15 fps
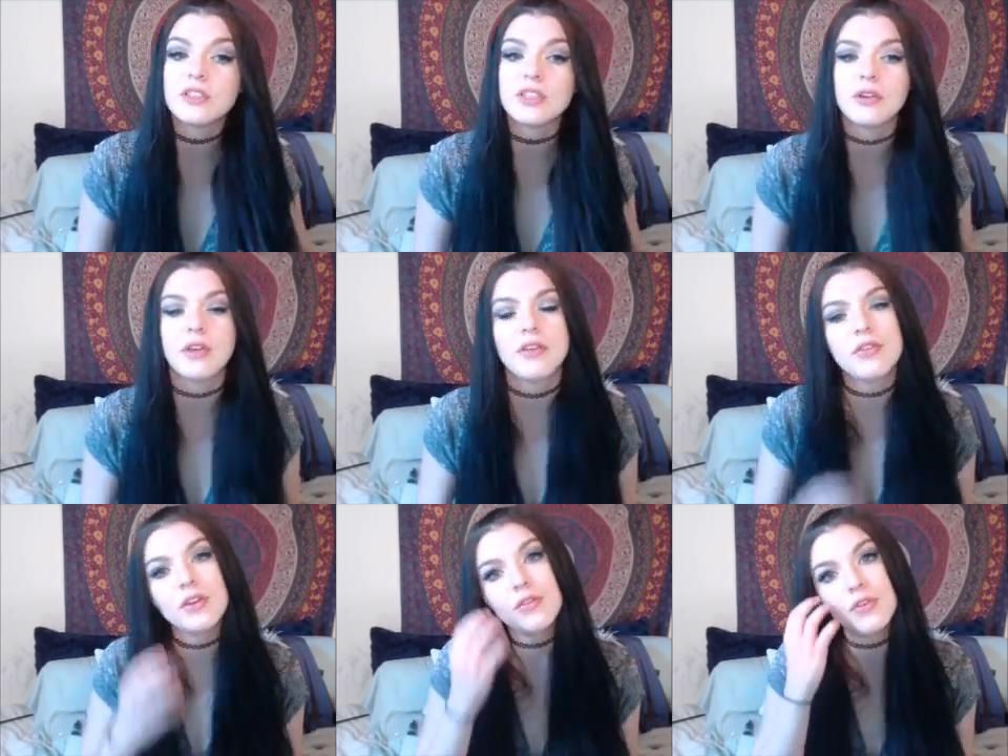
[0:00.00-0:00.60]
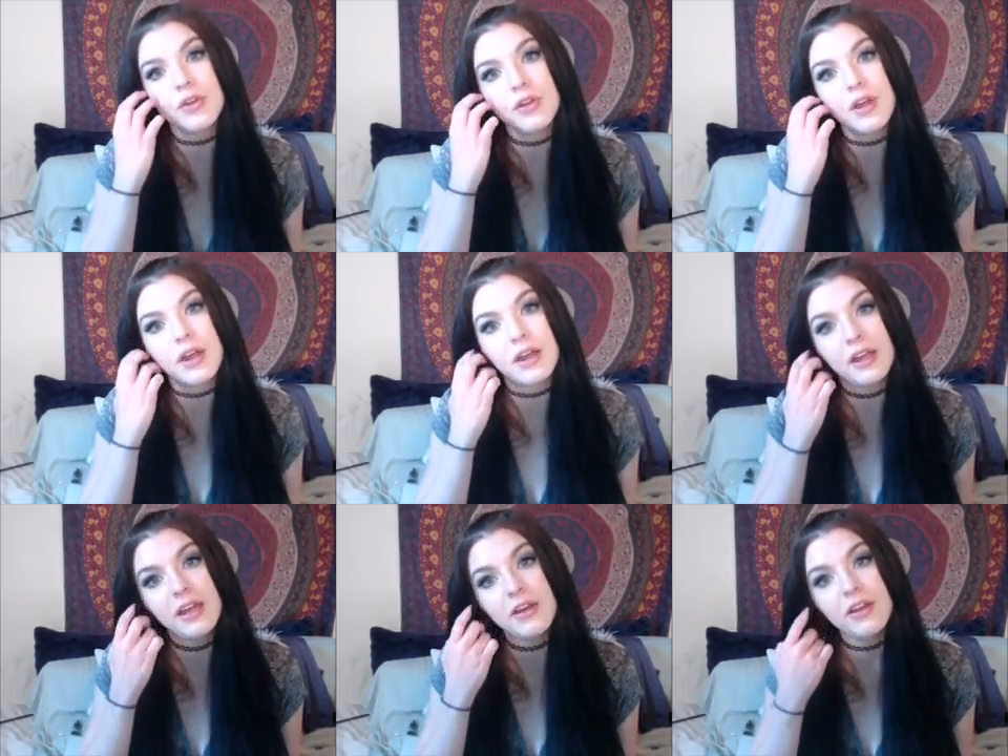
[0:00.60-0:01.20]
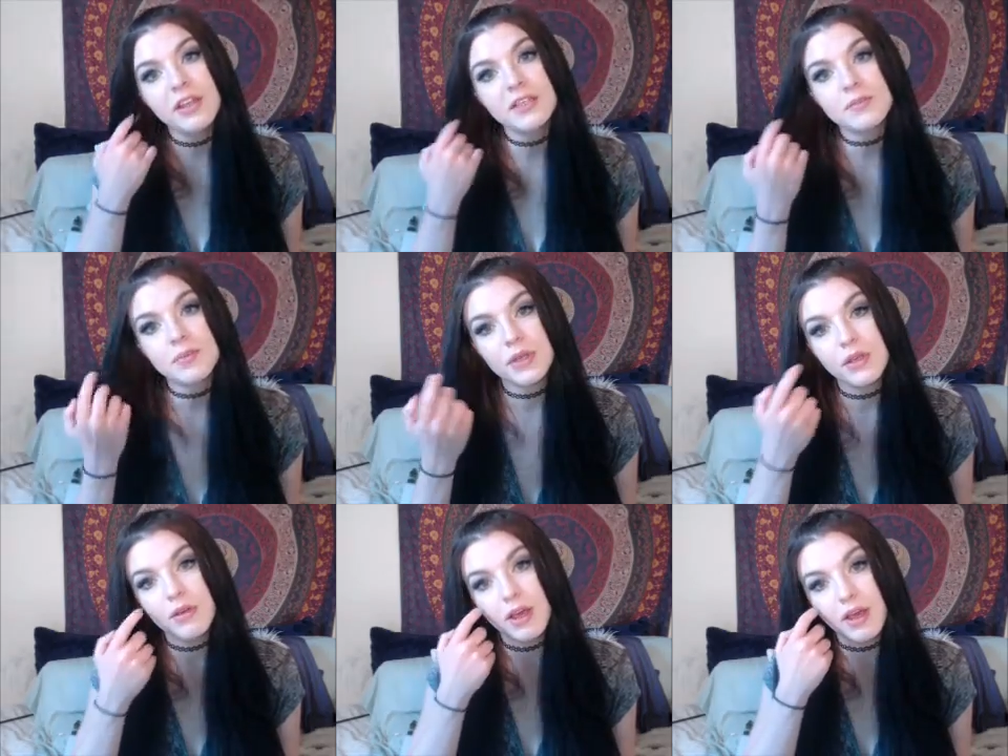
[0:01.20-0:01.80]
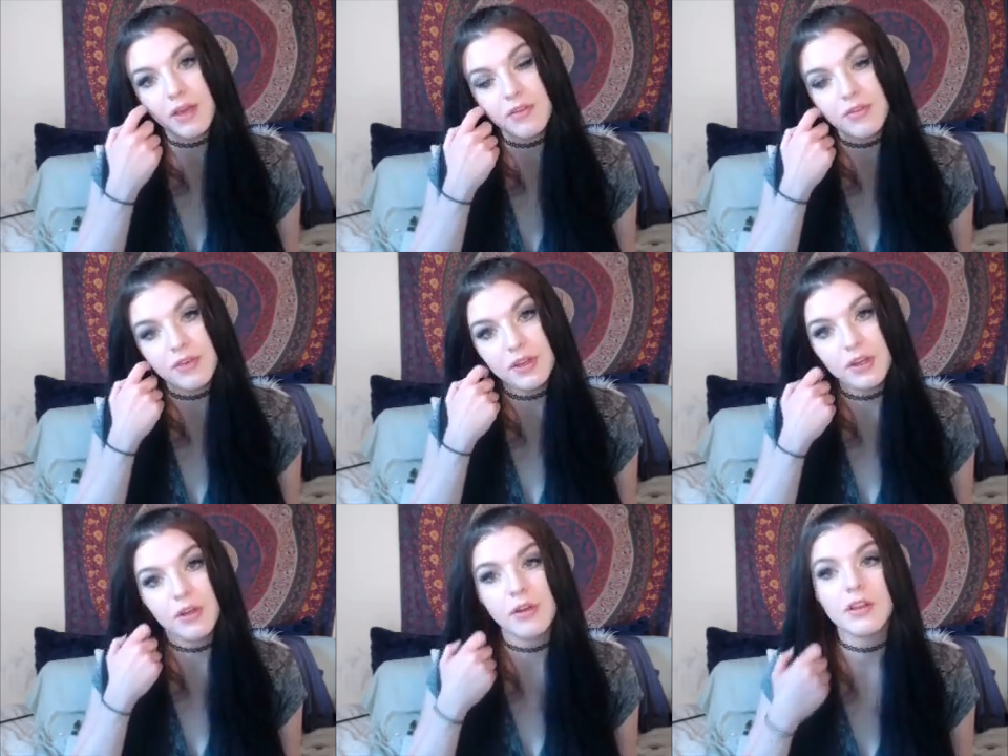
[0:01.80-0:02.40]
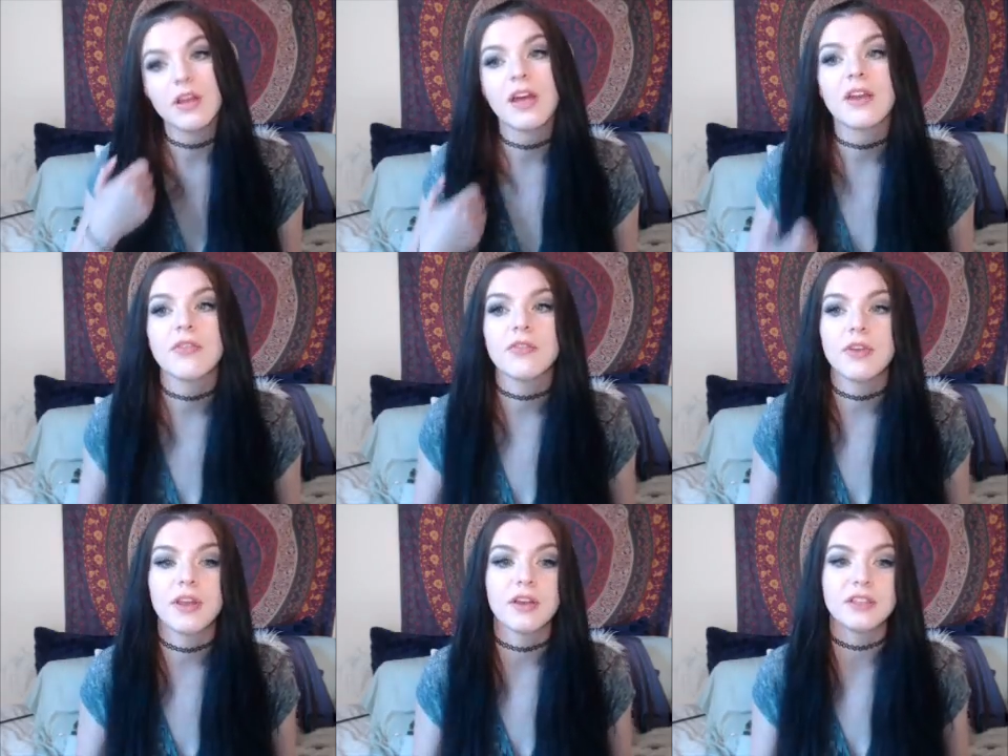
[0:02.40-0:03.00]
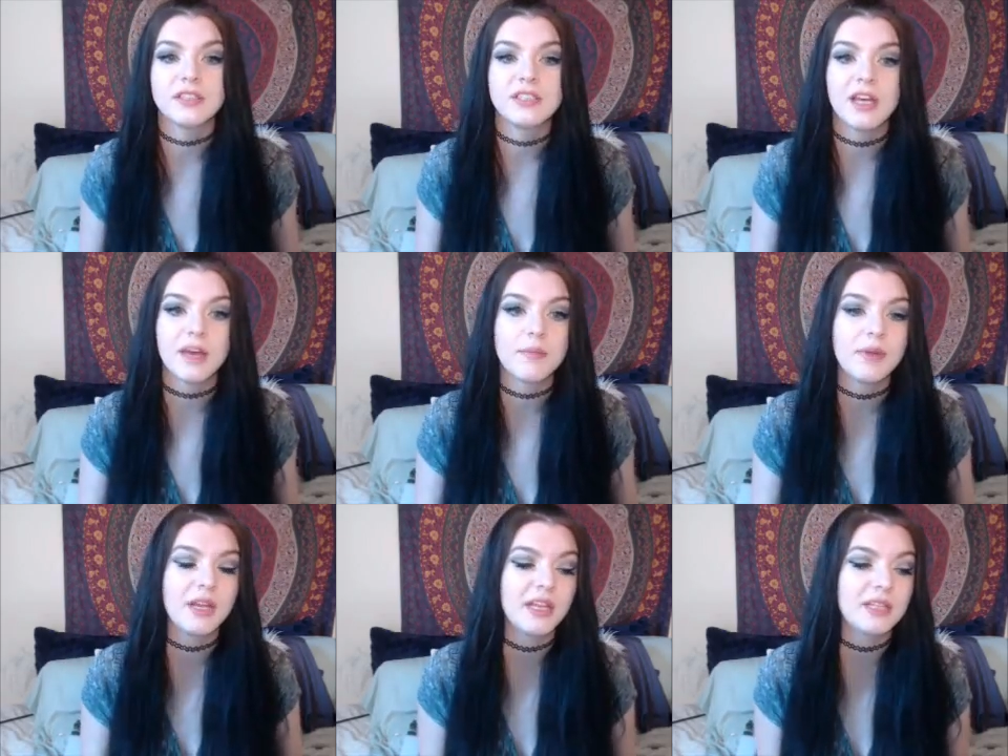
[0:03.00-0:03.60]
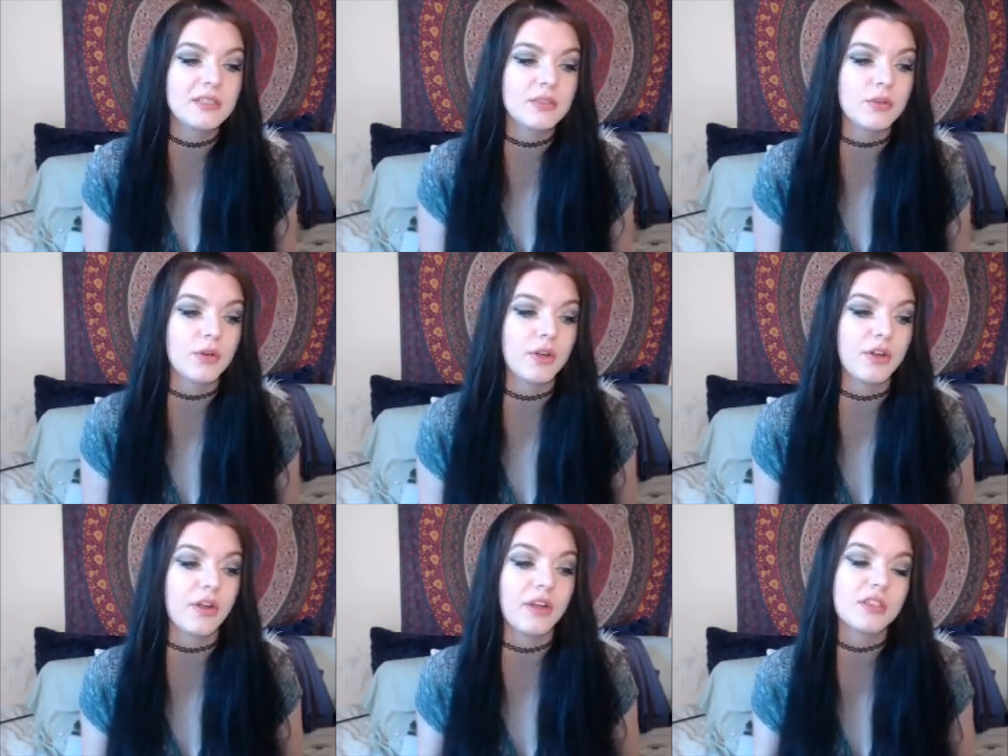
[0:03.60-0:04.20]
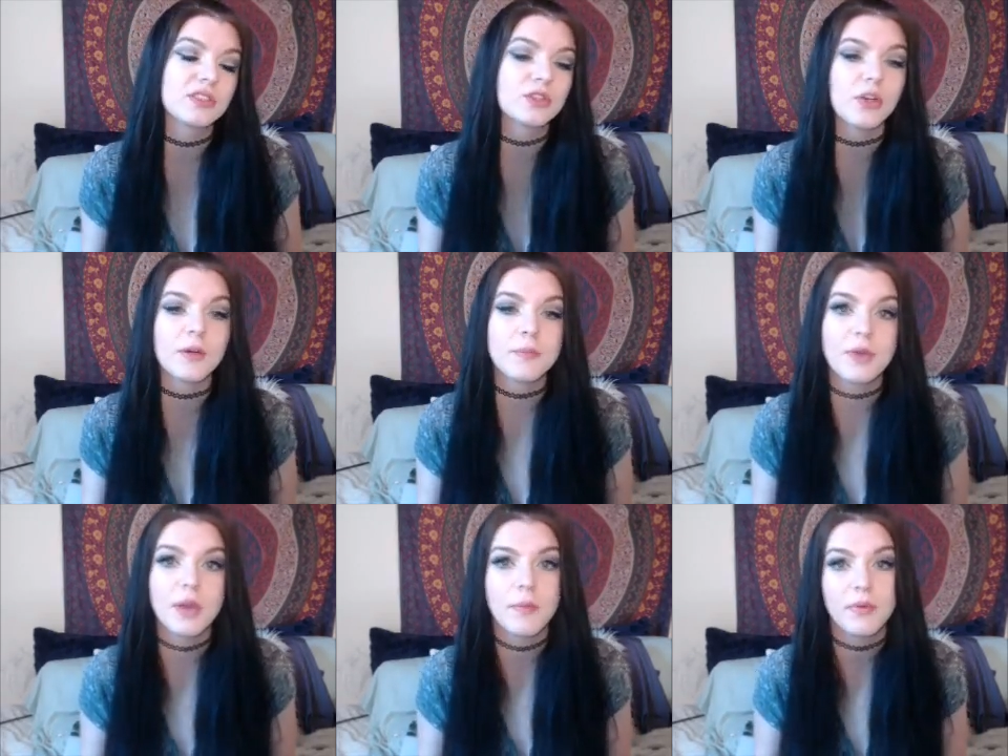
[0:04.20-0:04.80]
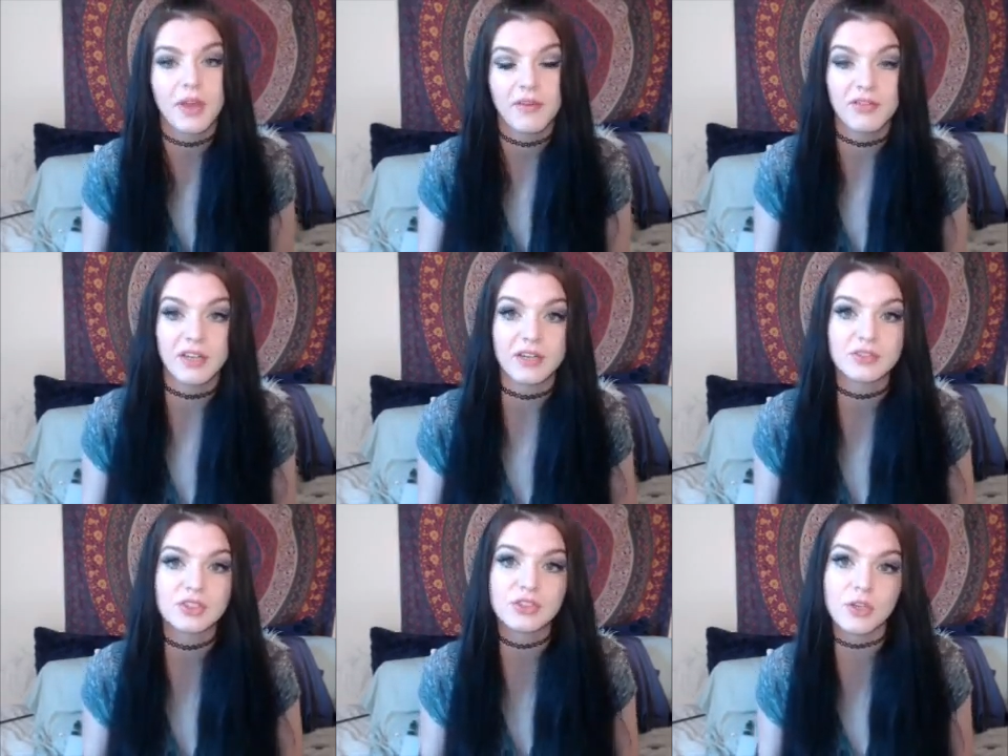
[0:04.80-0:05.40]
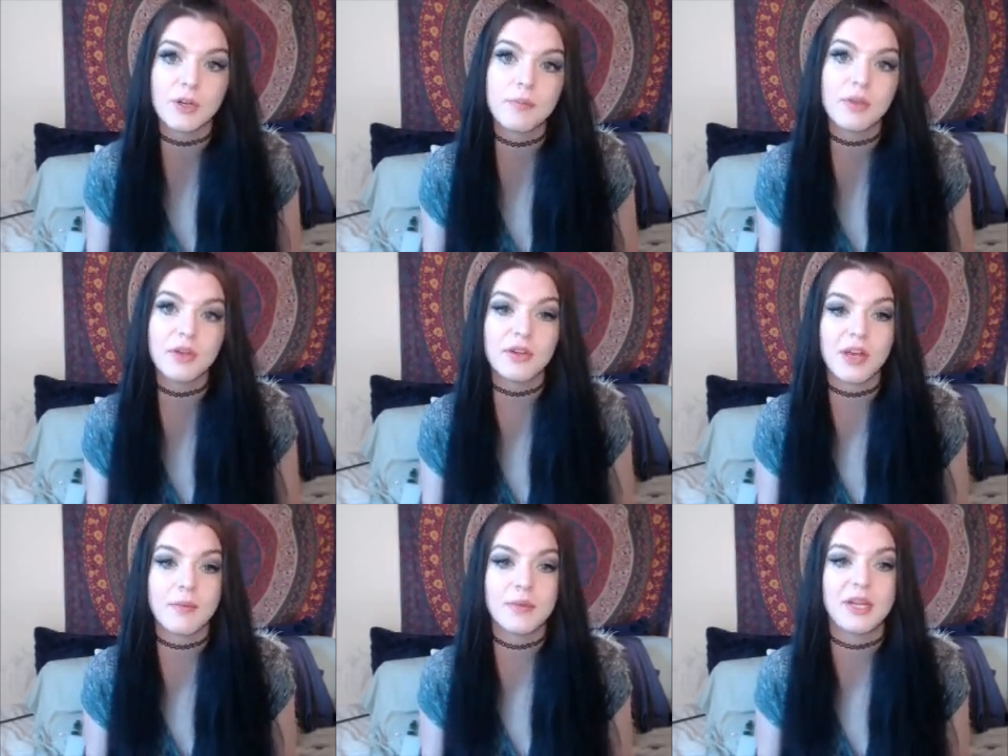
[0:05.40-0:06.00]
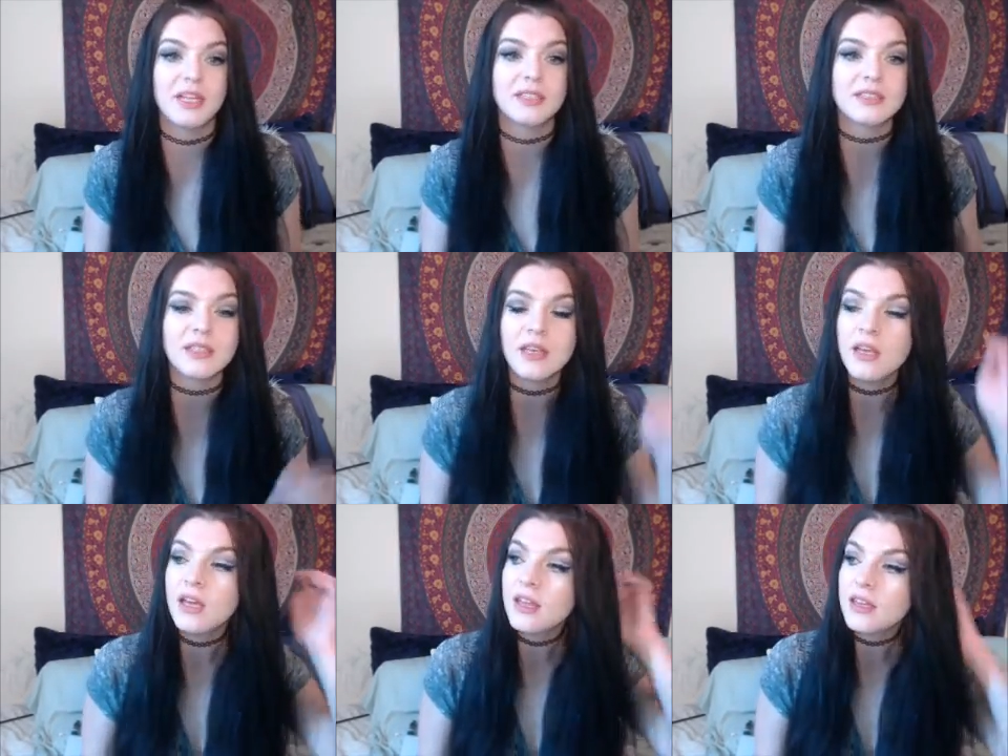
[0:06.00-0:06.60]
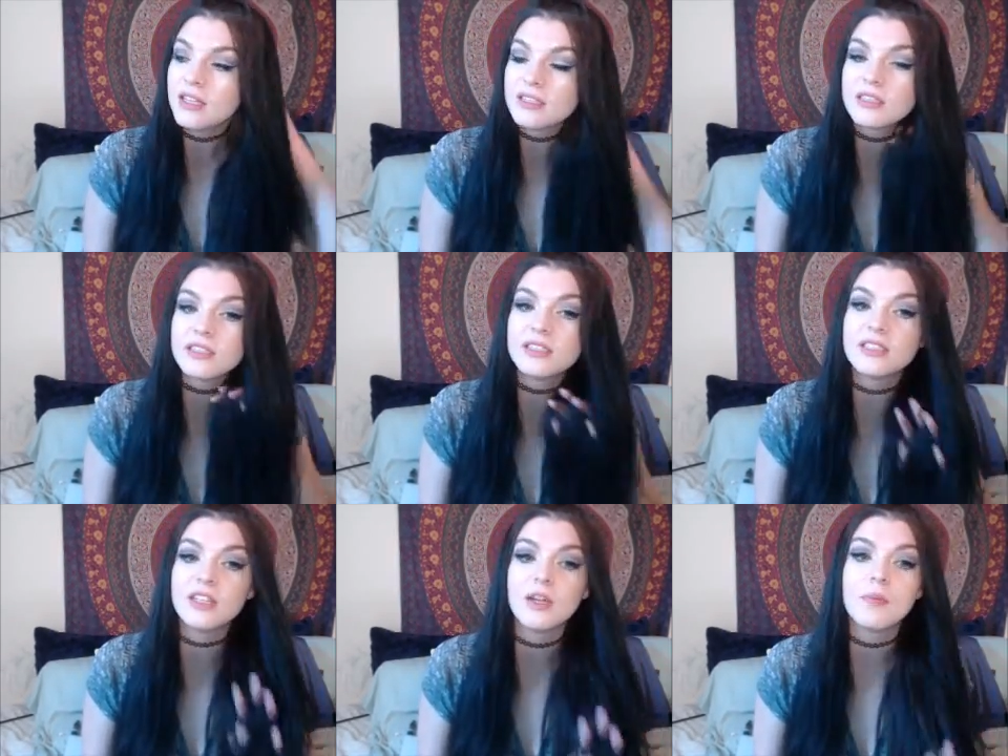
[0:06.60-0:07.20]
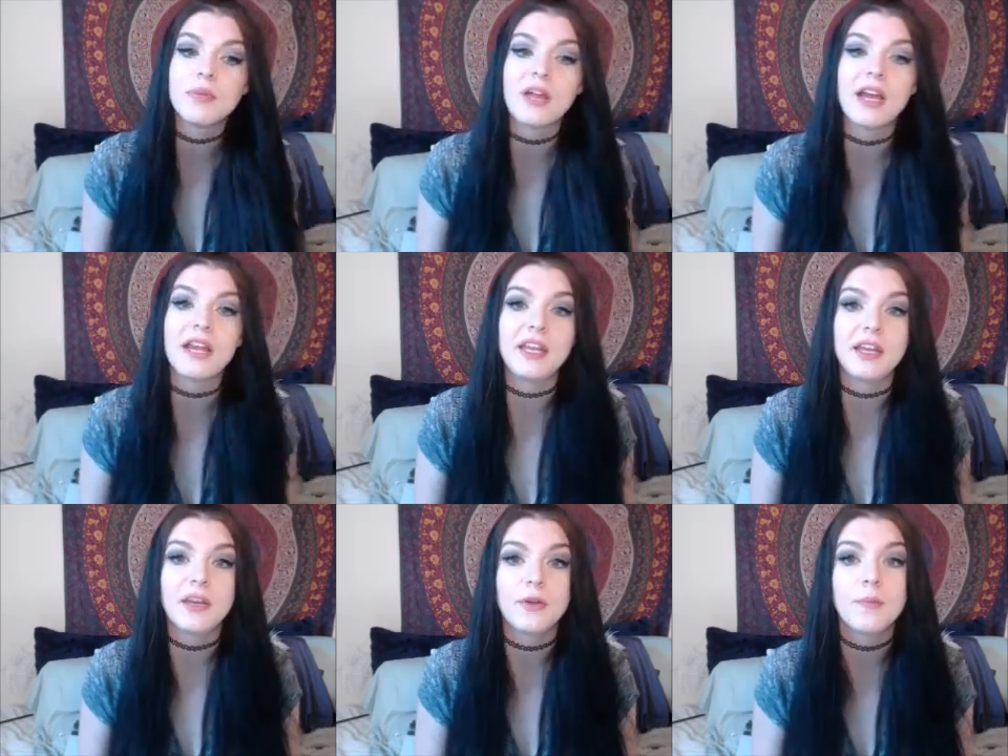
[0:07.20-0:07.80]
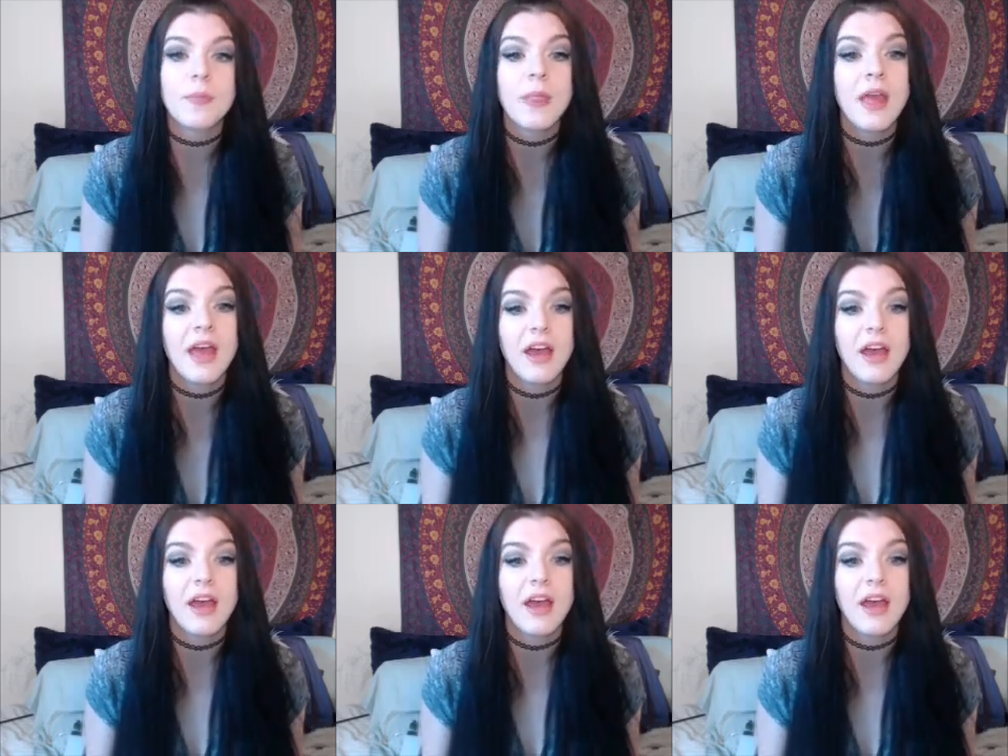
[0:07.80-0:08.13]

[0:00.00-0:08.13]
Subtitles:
So, even if you're not an Aries, but you have, a lot of Aries dominance, or you're not a Scorpio, but you have a lot of Scorpio dominance, this could still apply to you.